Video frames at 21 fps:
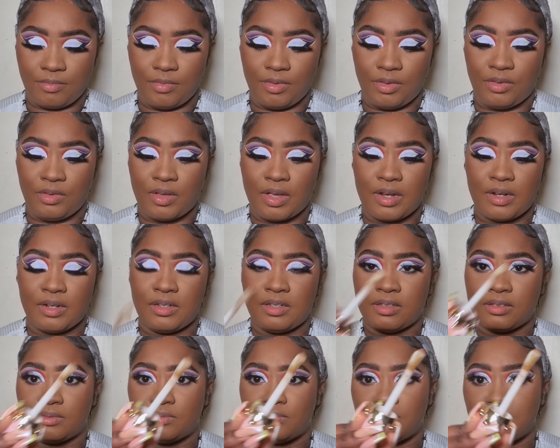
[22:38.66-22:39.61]
So
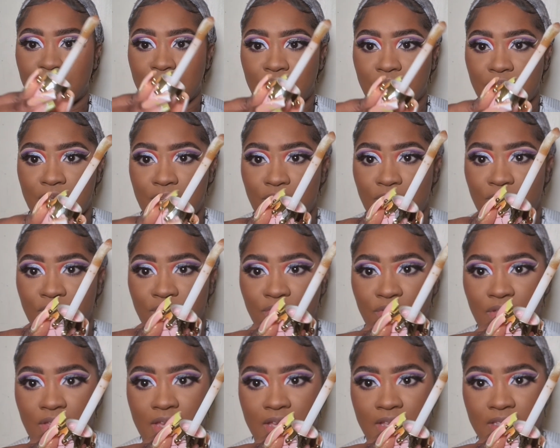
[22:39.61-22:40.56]
I don't know if
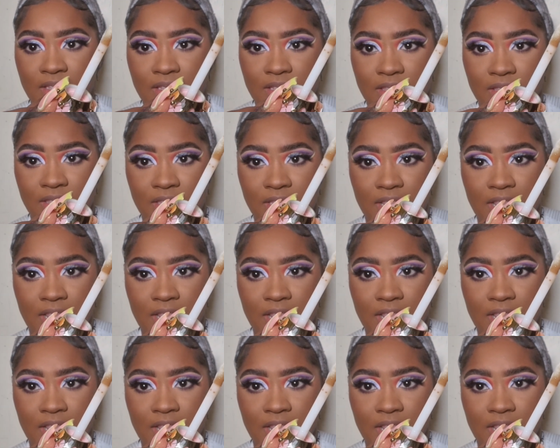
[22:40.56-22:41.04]
you guys can see,